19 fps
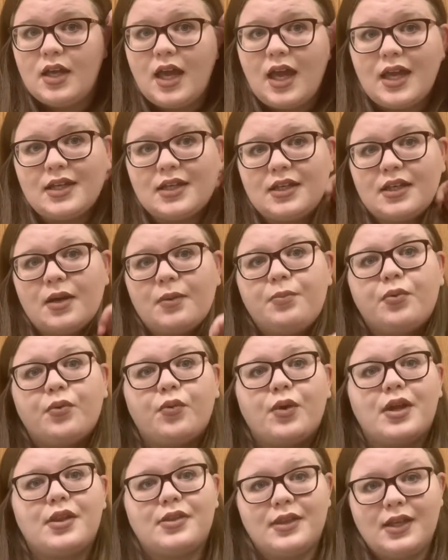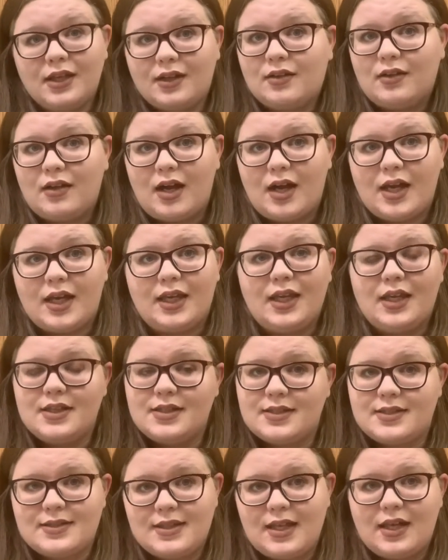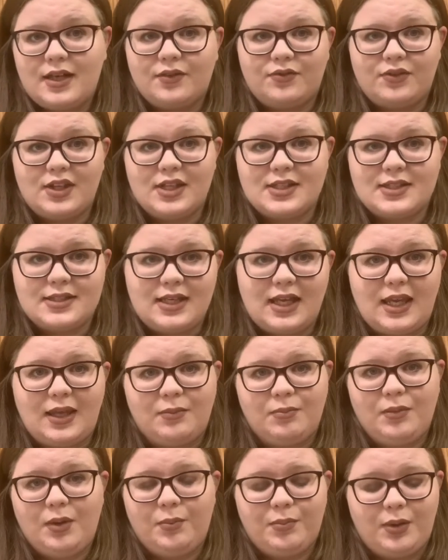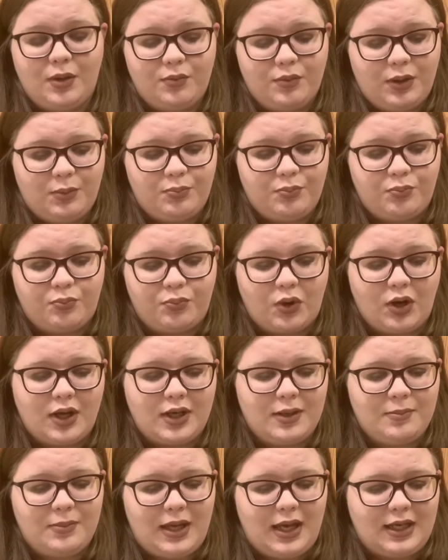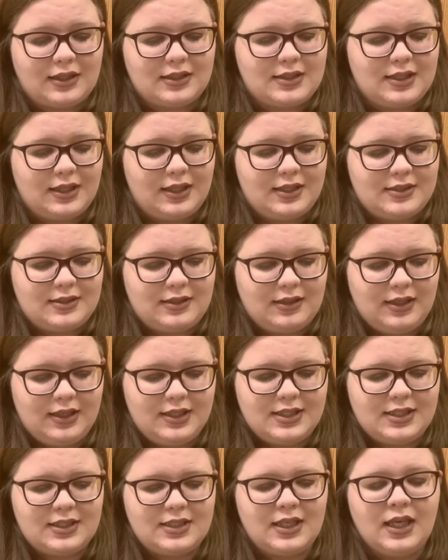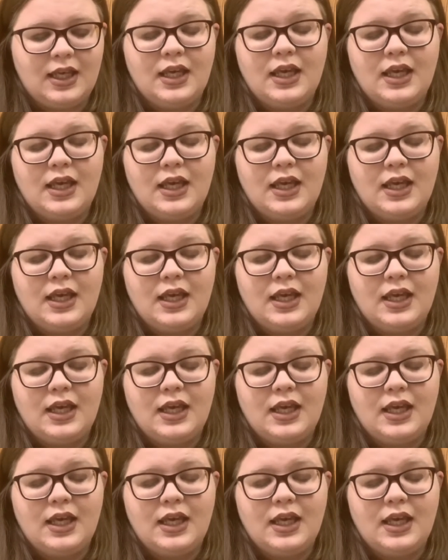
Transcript: ended up with Nikolai instead of this name, but we brought it back to this list,